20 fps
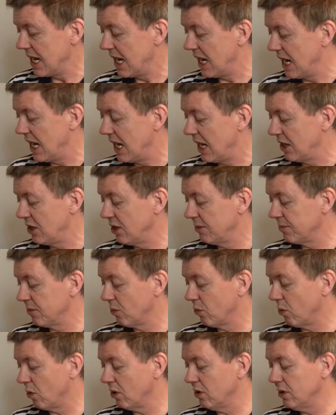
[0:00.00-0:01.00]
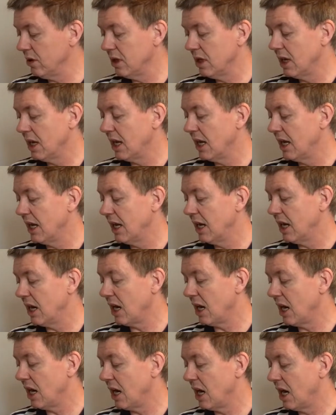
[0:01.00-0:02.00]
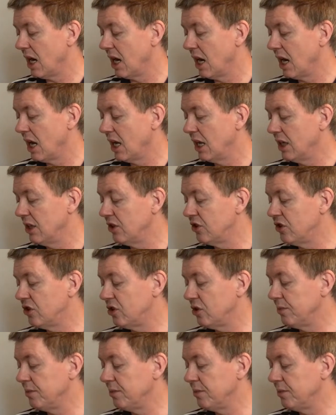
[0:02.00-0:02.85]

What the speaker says: Number 1, to